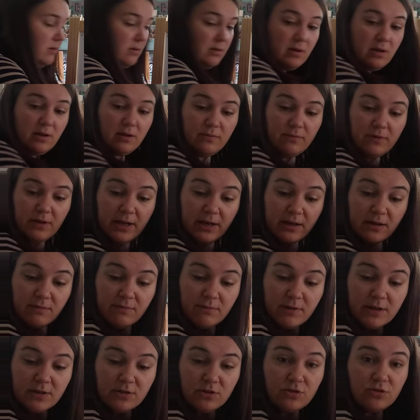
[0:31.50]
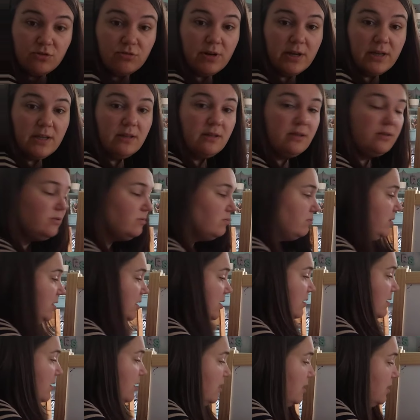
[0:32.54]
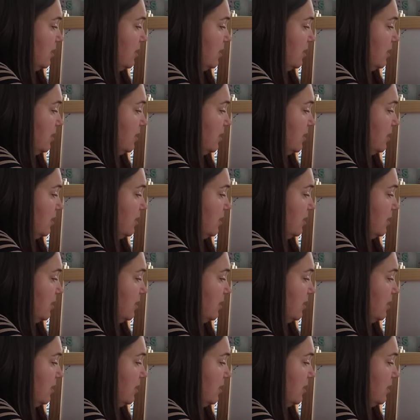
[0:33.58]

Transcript: Hopefully I can write straight this week.